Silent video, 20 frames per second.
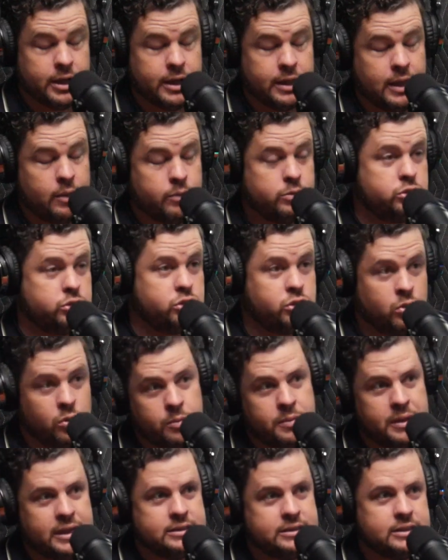that was so
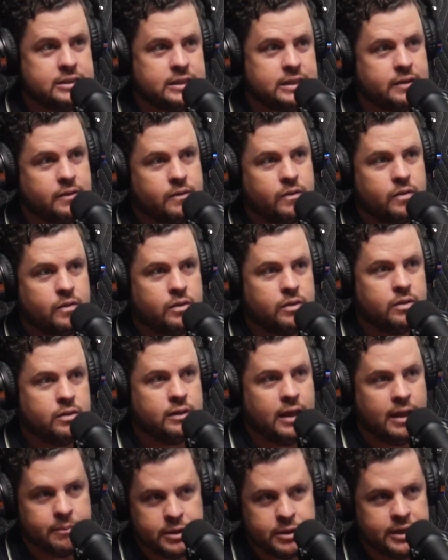amazing.
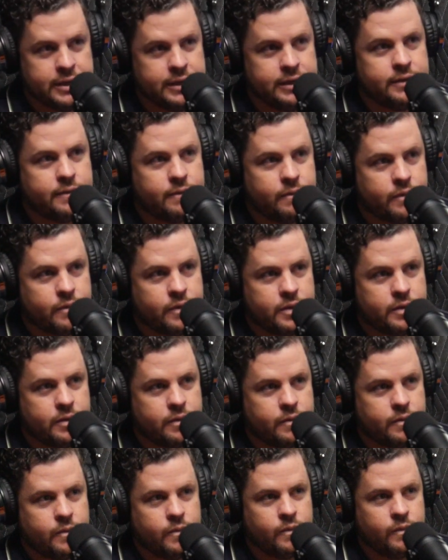Let me
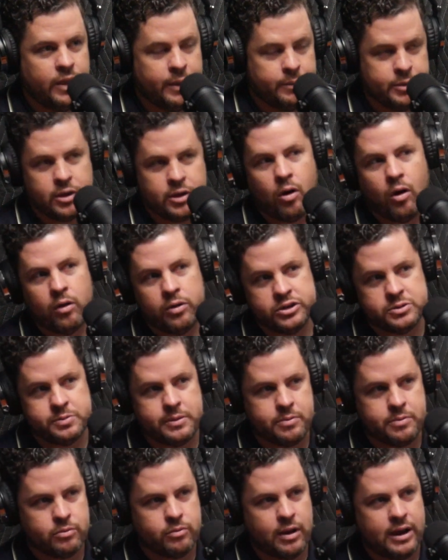call these
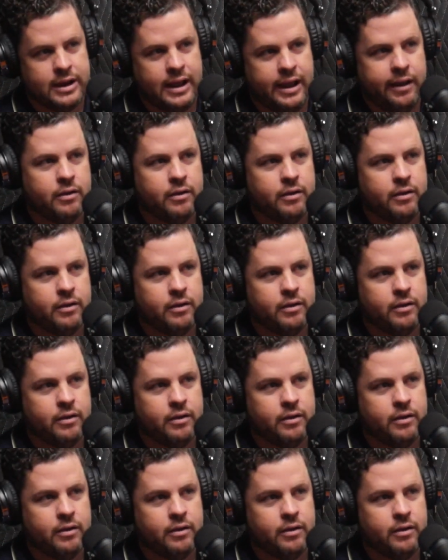people right now.